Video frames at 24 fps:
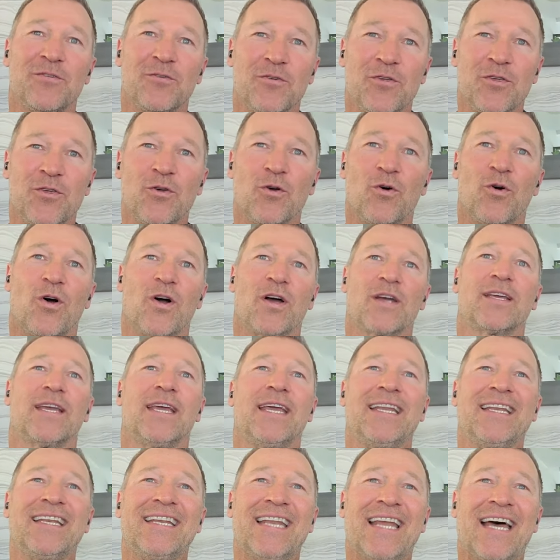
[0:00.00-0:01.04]
New York
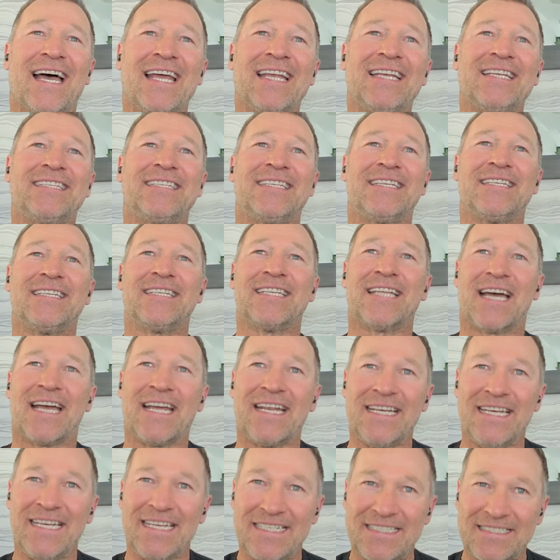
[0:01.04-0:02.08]
in
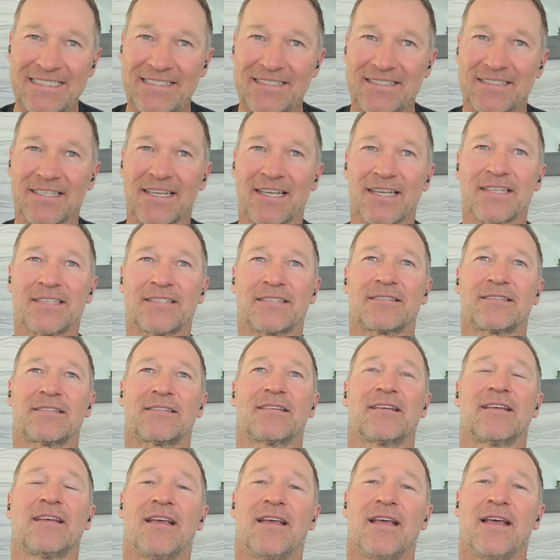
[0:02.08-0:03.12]

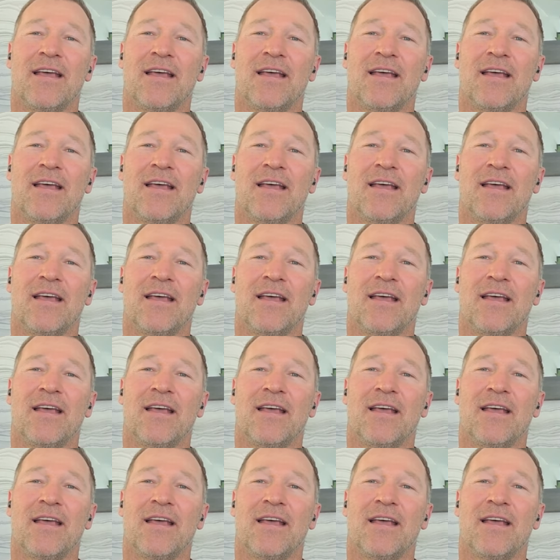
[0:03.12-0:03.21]
1996,